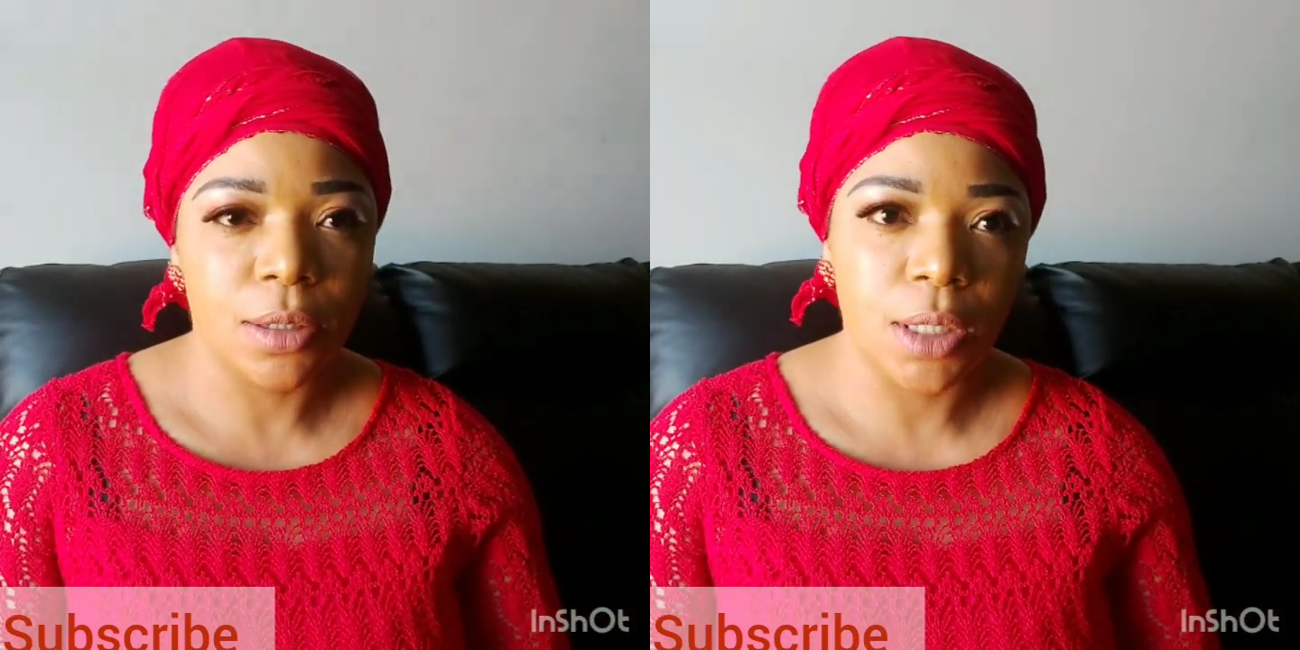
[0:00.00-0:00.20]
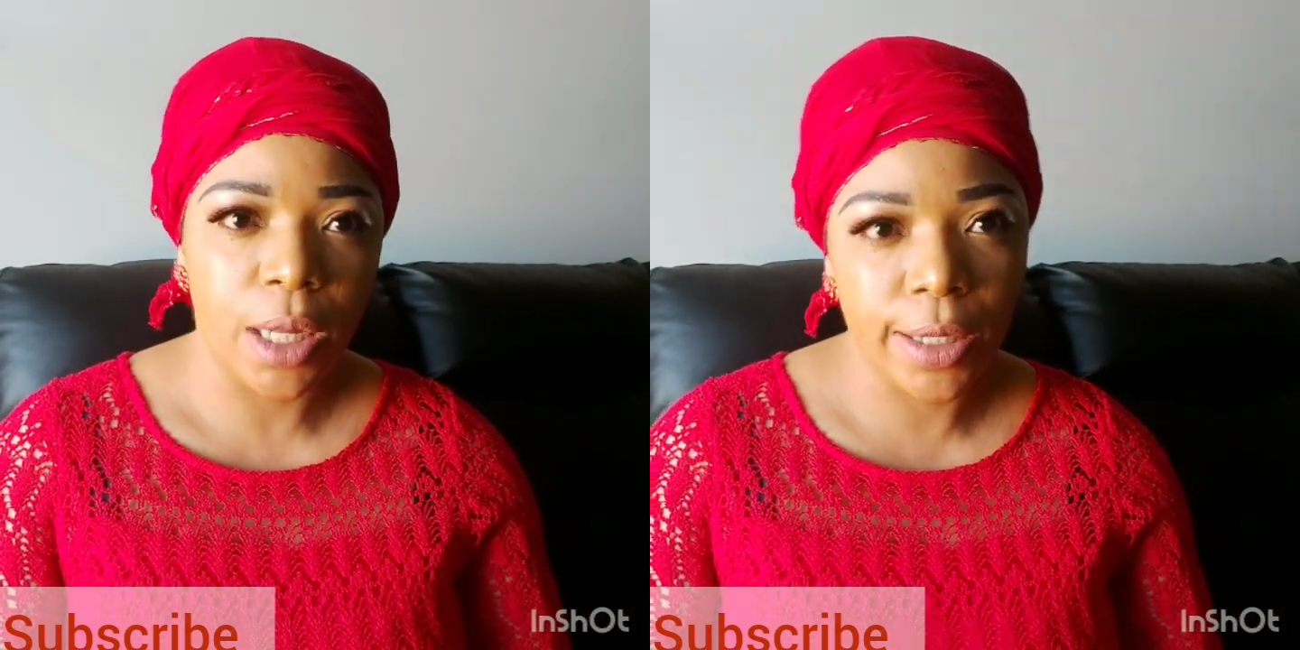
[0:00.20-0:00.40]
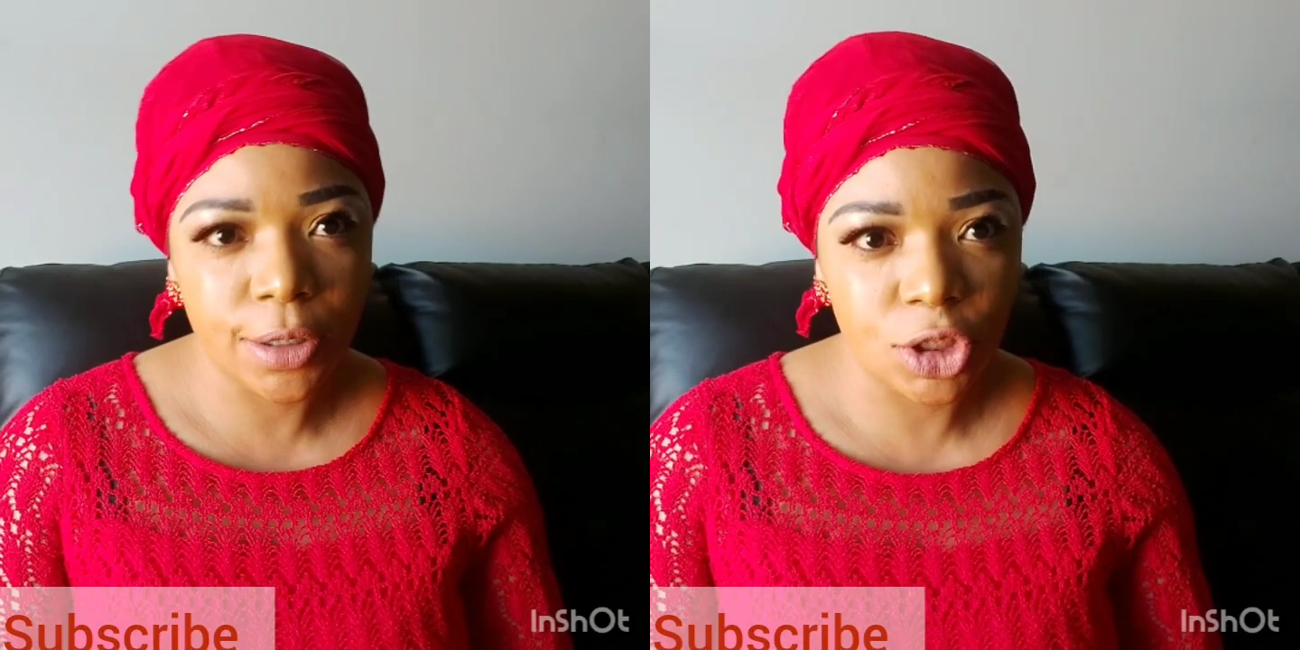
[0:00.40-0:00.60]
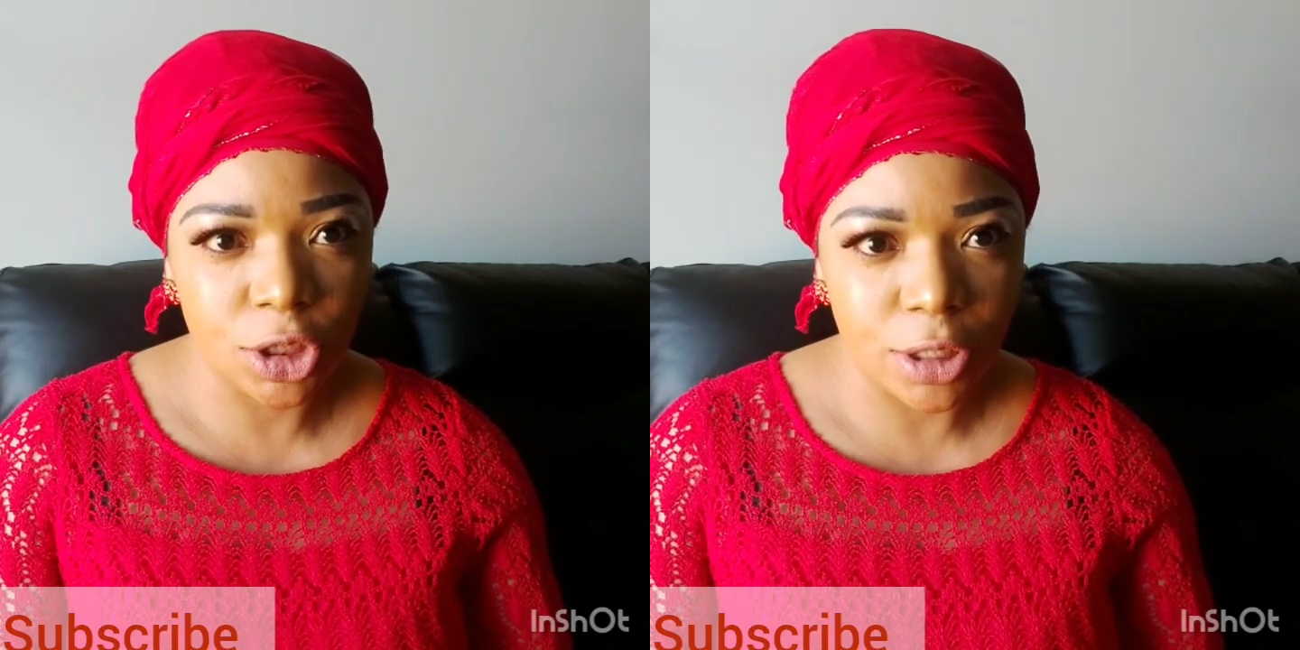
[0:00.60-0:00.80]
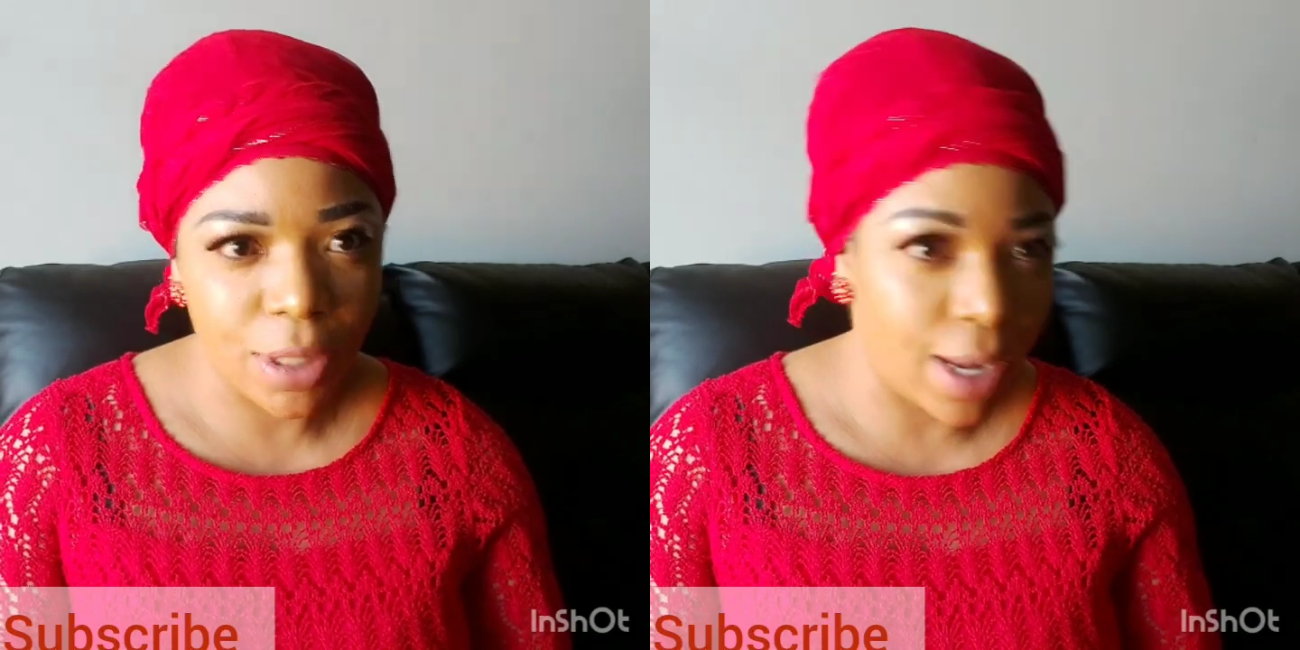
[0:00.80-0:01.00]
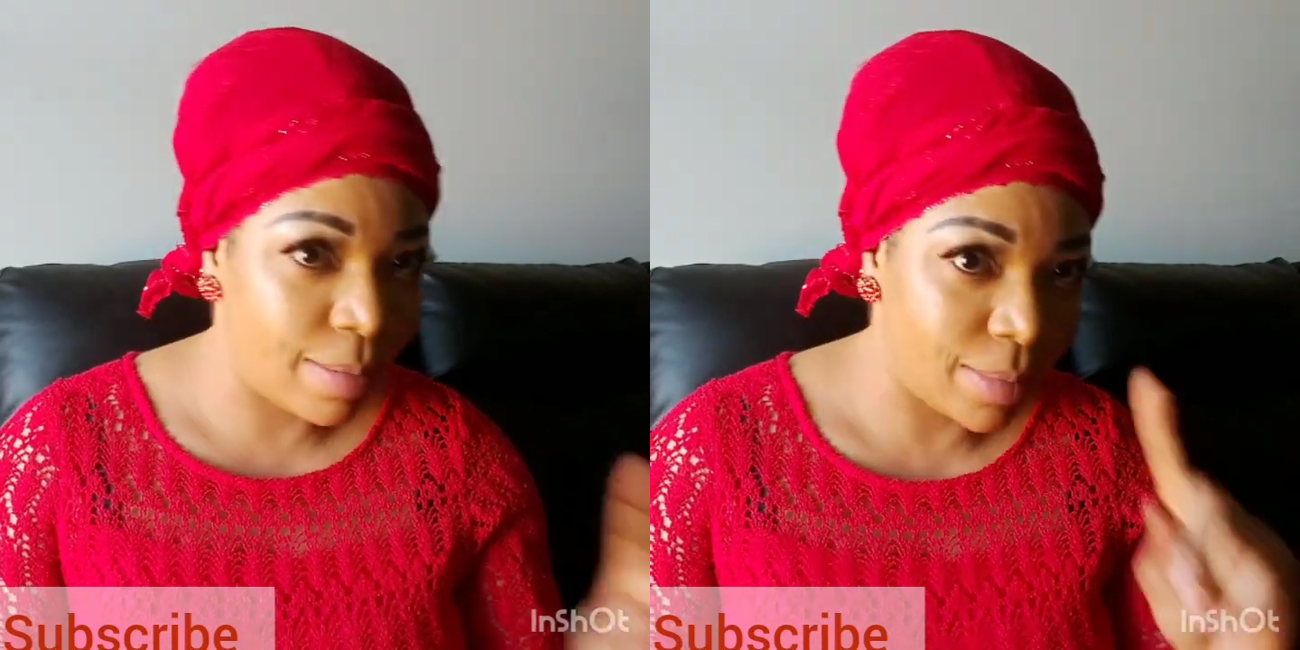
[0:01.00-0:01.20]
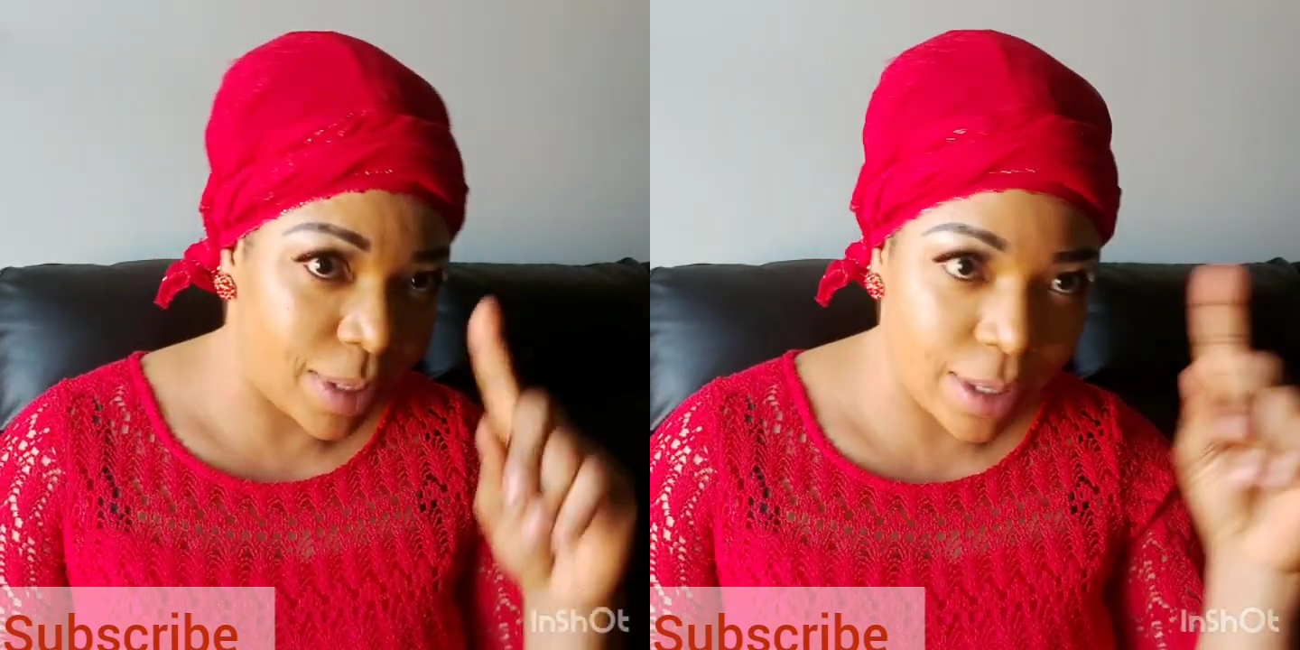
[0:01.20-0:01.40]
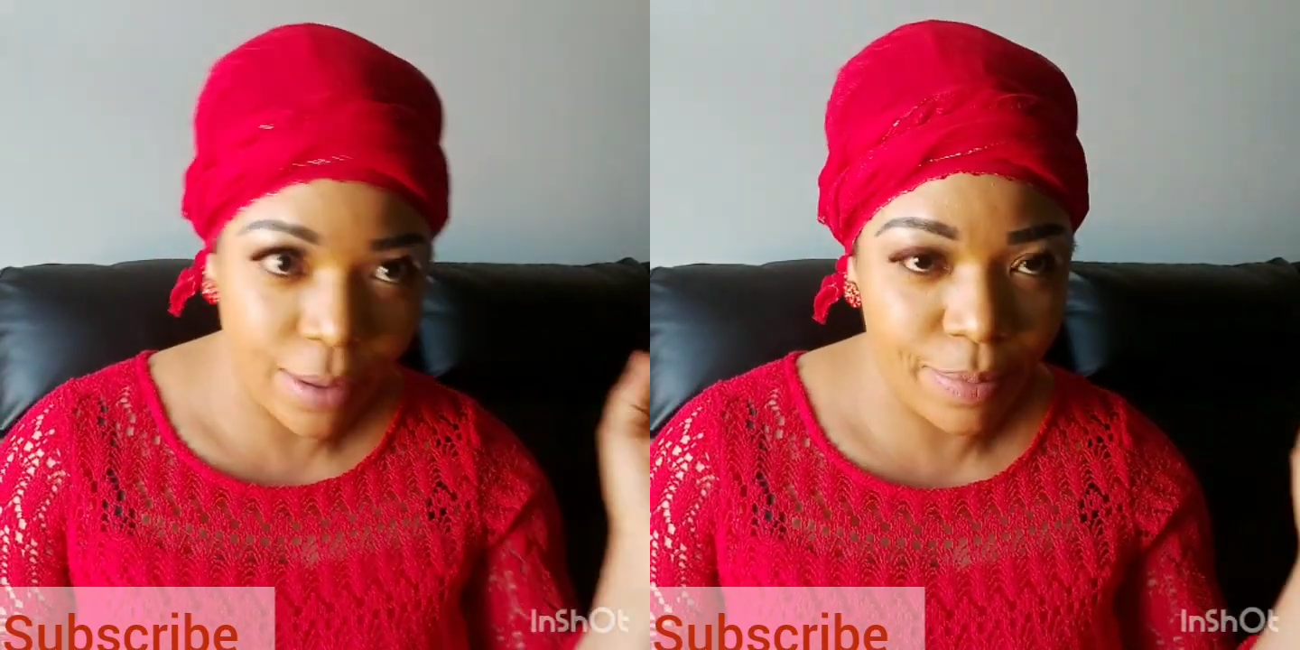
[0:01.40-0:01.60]
Danger,
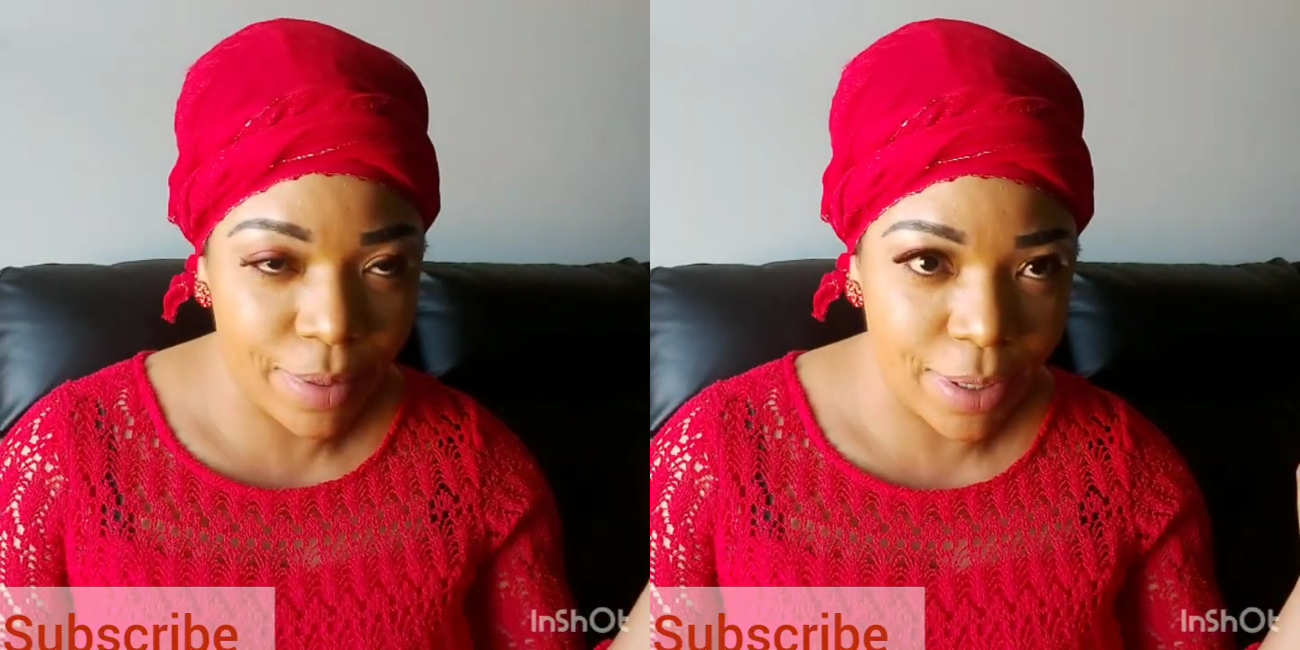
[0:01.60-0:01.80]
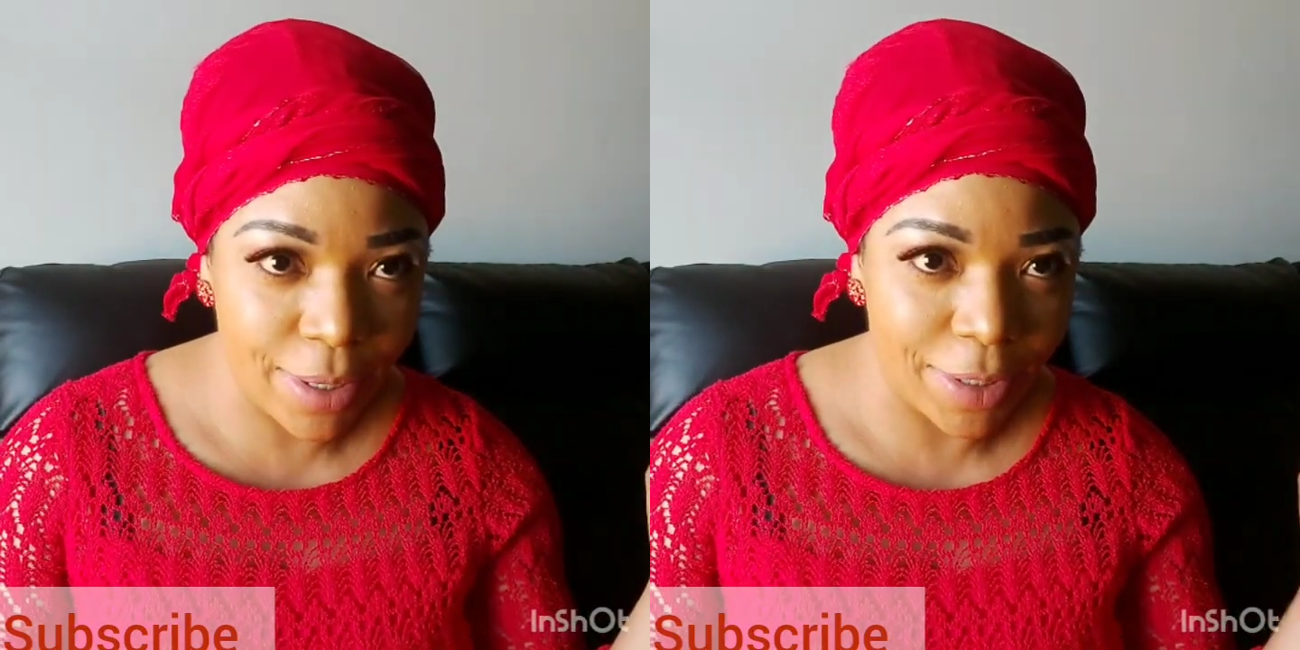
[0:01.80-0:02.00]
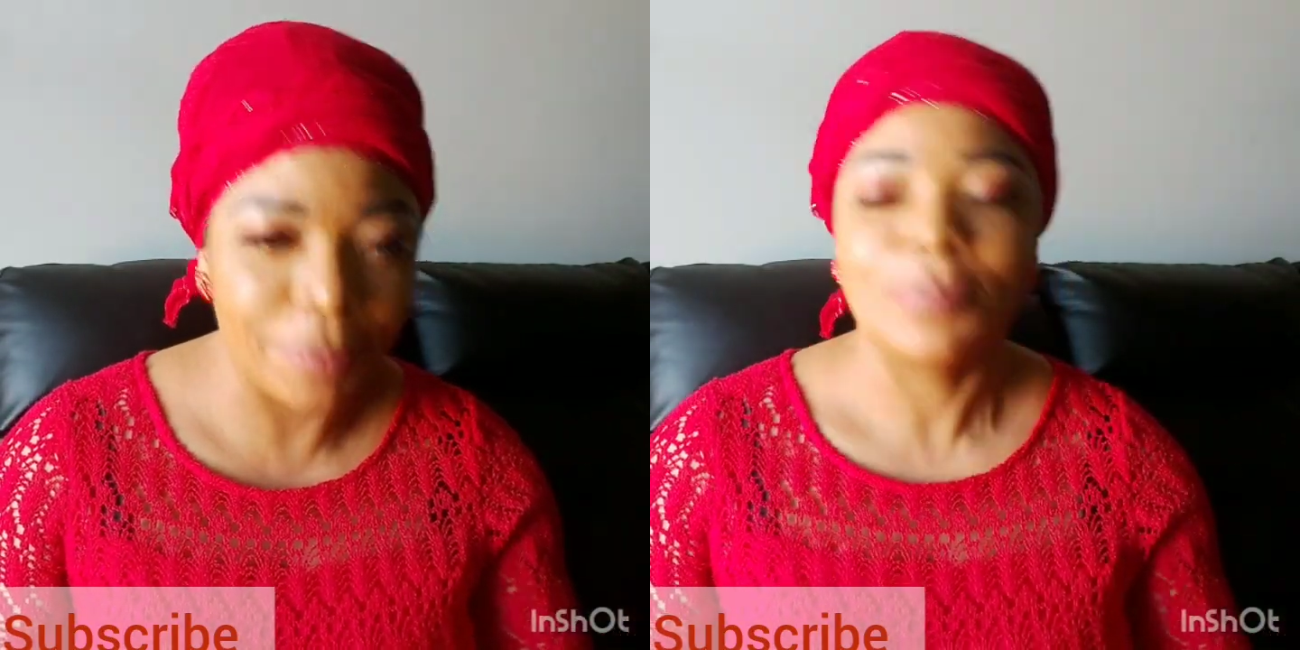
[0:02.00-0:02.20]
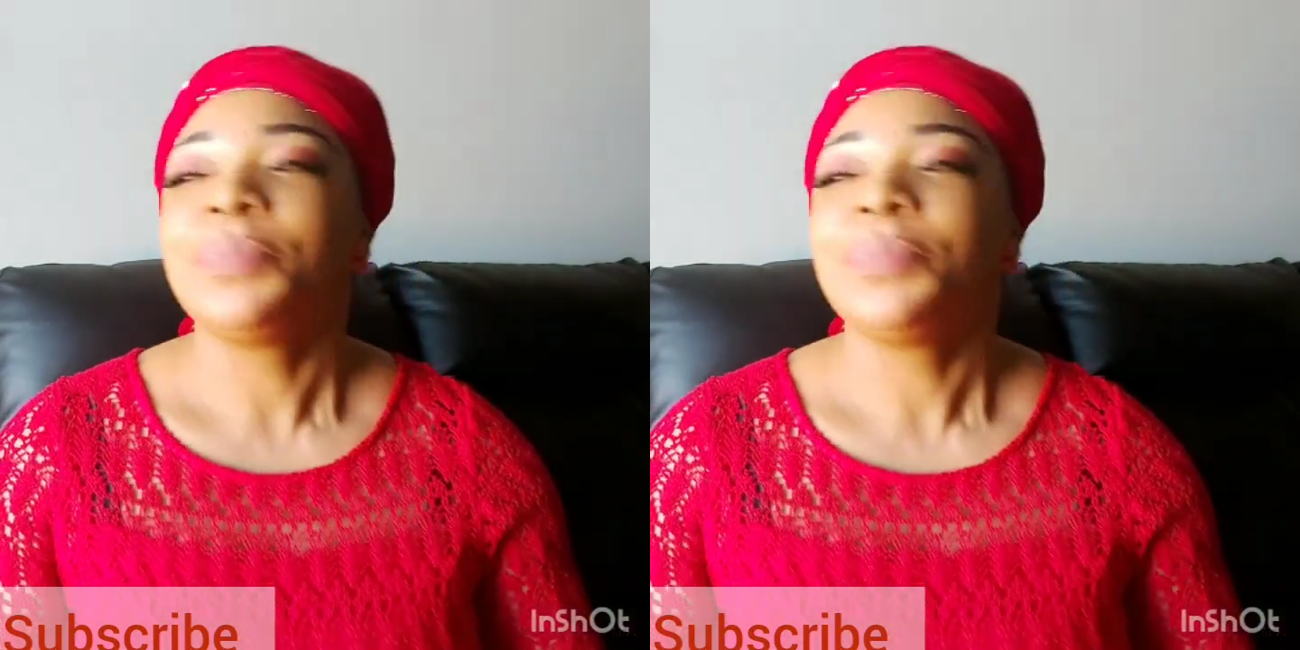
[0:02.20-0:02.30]
I'm not playing.